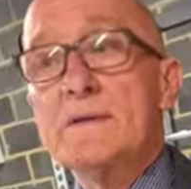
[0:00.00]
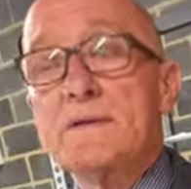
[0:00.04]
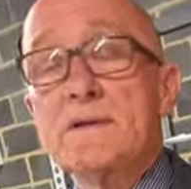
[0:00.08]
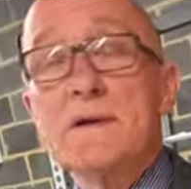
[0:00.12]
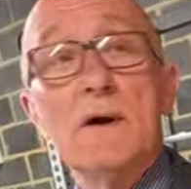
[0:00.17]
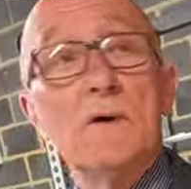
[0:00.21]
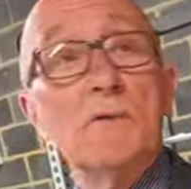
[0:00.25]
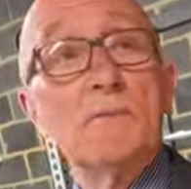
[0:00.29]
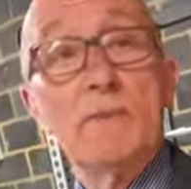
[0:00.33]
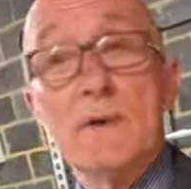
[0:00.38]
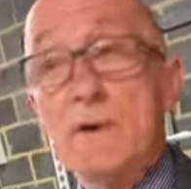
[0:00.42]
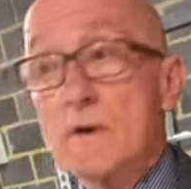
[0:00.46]

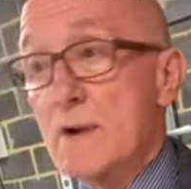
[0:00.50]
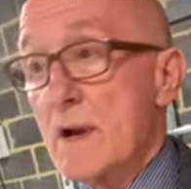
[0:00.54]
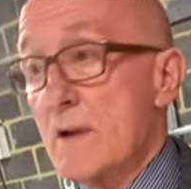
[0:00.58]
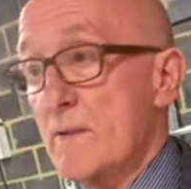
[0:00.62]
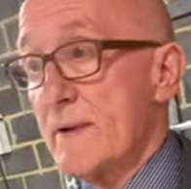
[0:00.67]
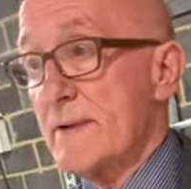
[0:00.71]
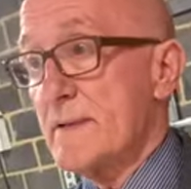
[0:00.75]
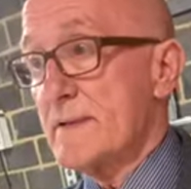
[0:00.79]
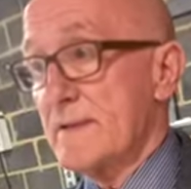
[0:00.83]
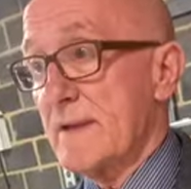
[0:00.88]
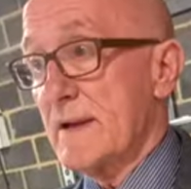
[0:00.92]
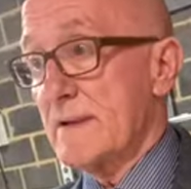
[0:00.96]
people
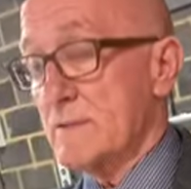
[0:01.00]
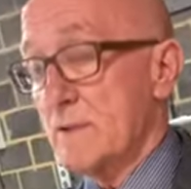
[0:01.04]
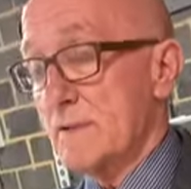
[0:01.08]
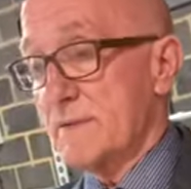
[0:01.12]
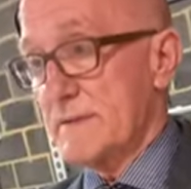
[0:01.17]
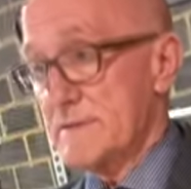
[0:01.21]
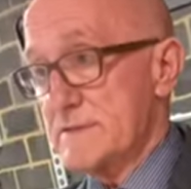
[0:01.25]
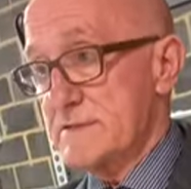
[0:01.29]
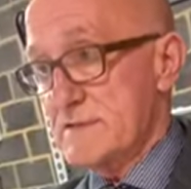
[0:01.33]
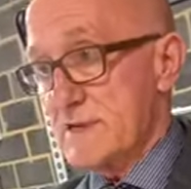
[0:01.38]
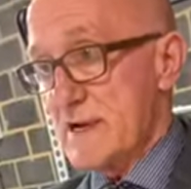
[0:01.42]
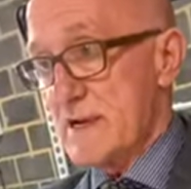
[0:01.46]
going, they've got
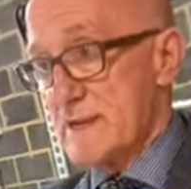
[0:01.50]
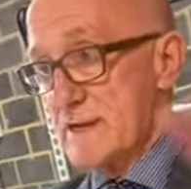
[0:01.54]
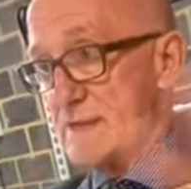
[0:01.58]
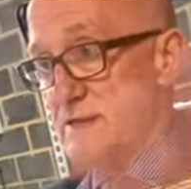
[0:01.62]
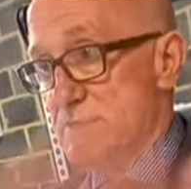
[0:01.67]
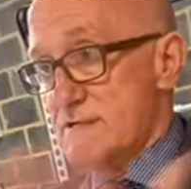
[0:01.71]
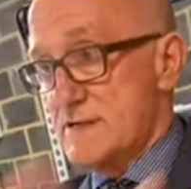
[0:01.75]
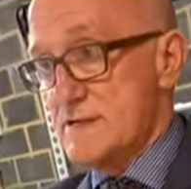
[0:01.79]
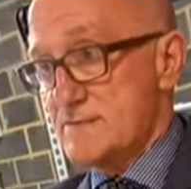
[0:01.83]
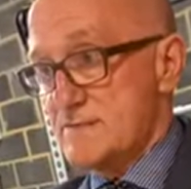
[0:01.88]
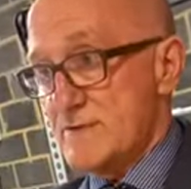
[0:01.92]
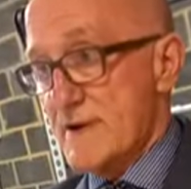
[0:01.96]
these
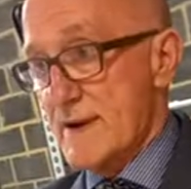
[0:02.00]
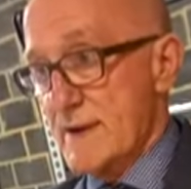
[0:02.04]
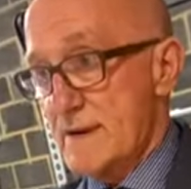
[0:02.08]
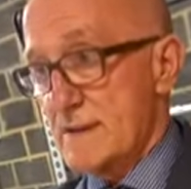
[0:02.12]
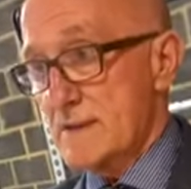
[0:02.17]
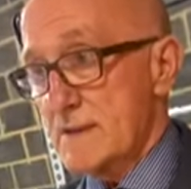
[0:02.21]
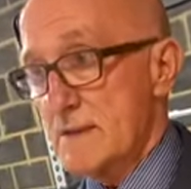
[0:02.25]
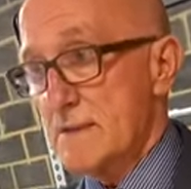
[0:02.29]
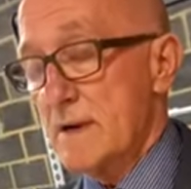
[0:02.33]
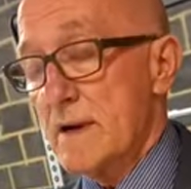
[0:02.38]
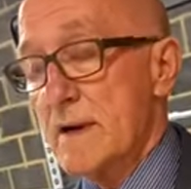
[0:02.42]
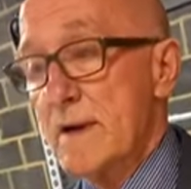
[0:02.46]
cages round
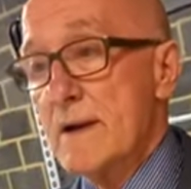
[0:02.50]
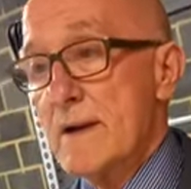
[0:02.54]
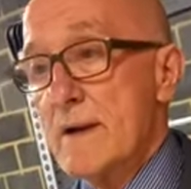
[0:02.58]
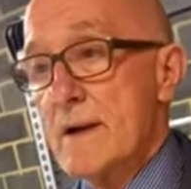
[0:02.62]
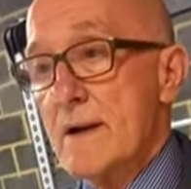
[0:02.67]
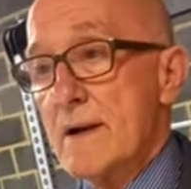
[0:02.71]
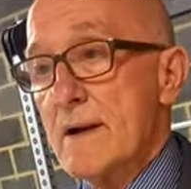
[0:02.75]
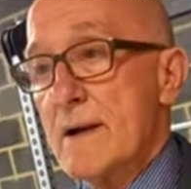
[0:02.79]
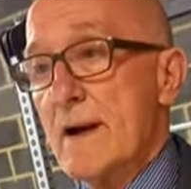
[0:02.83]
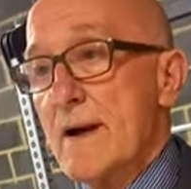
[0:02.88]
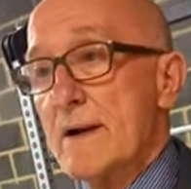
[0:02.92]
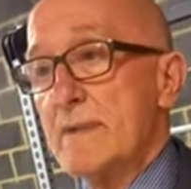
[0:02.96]
the top.
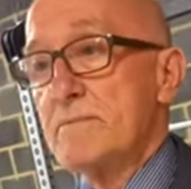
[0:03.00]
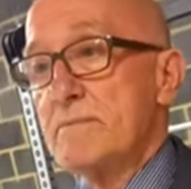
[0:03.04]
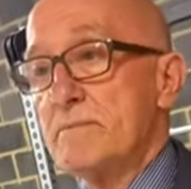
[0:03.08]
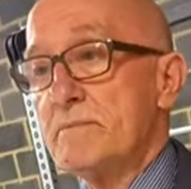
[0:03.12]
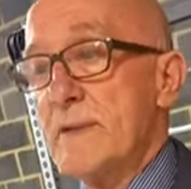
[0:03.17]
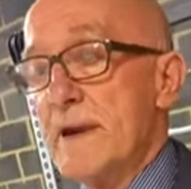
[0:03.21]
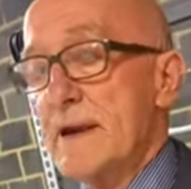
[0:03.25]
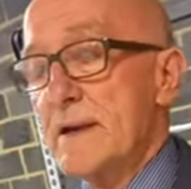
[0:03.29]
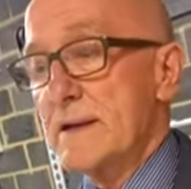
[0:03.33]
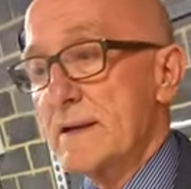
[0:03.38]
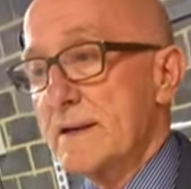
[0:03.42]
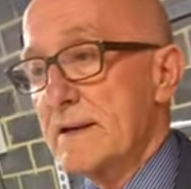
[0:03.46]
And
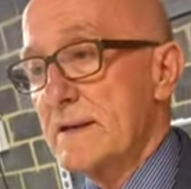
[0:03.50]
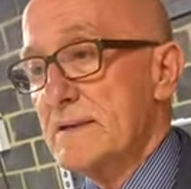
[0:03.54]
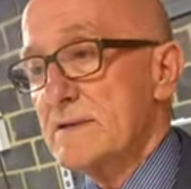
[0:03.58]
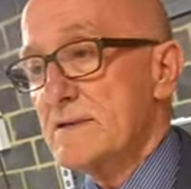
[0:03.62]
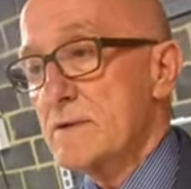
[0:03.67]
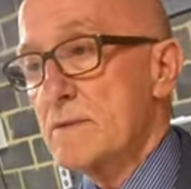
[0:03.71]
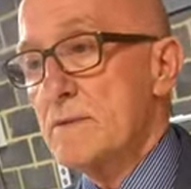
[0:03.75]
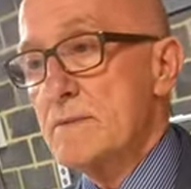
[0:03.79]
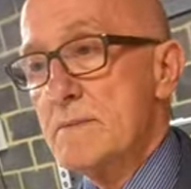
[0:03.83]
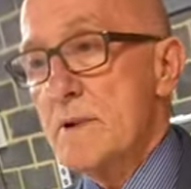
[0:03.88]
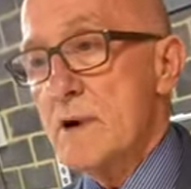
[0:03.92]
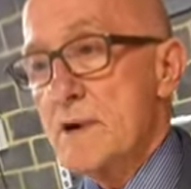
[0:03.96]
me and the geezer
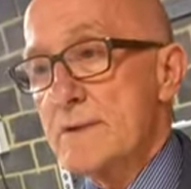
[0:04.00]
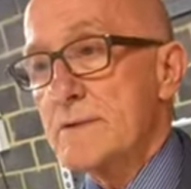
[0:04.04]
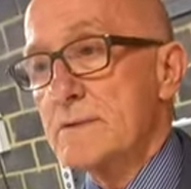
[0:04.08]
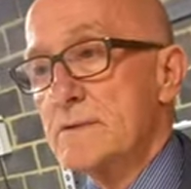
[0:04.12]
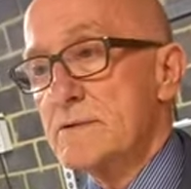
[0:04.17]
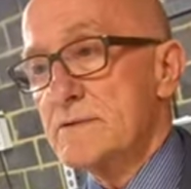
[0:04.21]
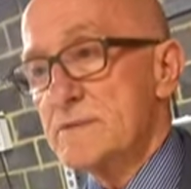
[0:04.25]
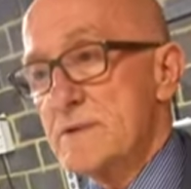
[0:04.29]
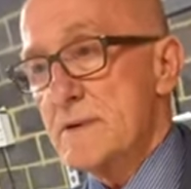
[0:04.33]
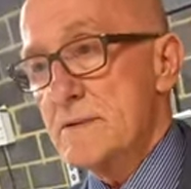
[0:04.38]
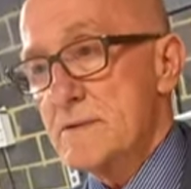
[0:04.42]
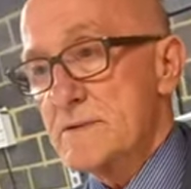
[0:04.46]
called
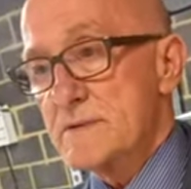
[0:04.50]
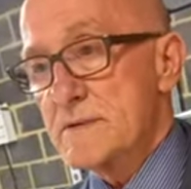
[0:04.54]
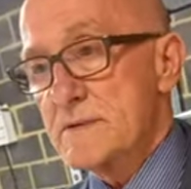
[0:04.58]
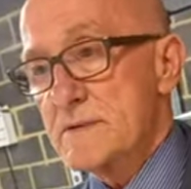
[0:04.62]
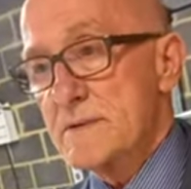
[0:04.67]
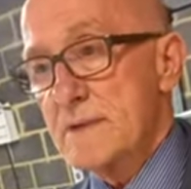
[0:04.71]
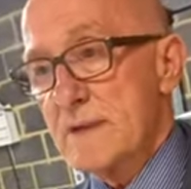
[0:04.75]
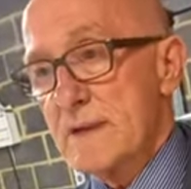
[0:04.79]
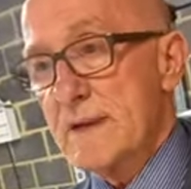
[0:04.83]
Michael Gross.